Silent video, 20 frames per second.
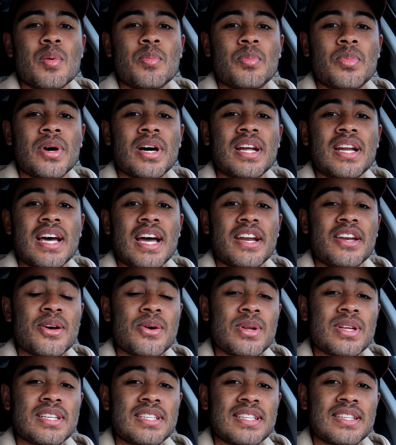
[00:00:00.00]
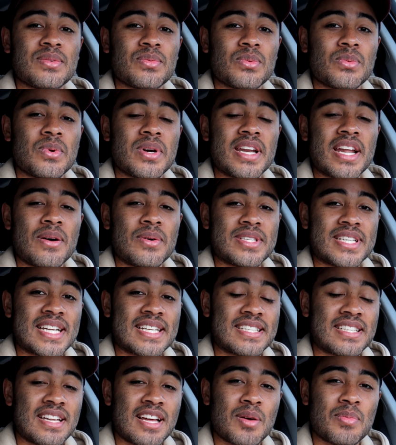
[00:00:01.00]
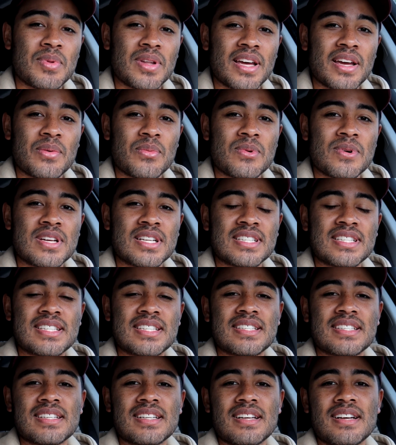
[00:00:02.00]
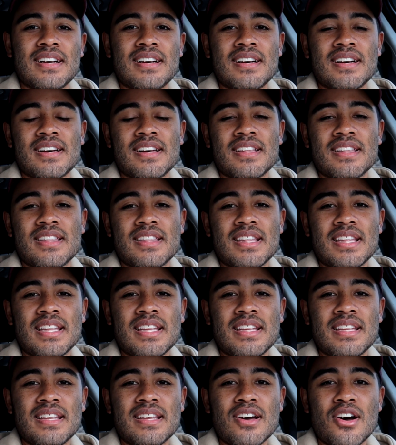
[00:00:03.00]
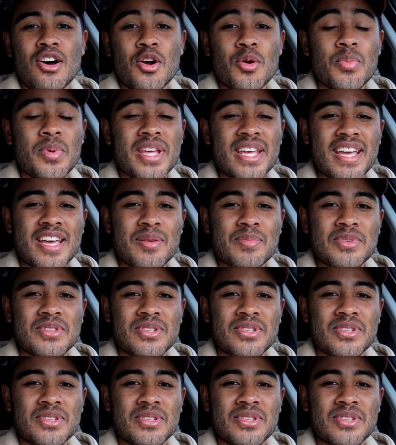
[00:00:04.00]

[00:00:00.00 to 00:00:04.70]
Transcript: But I noticed when I was at a stoplight once, the RPM